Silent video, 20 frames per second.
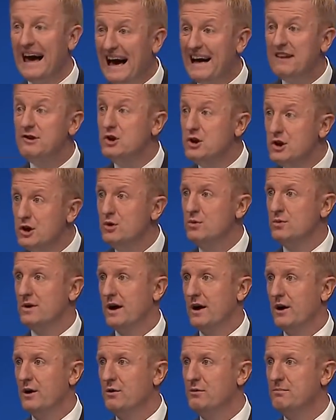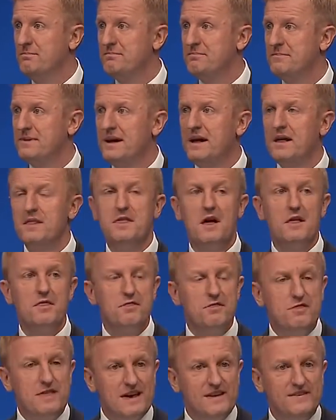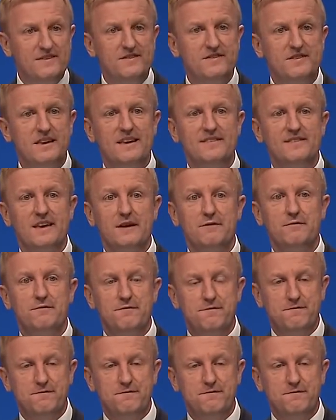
and you know, that this is a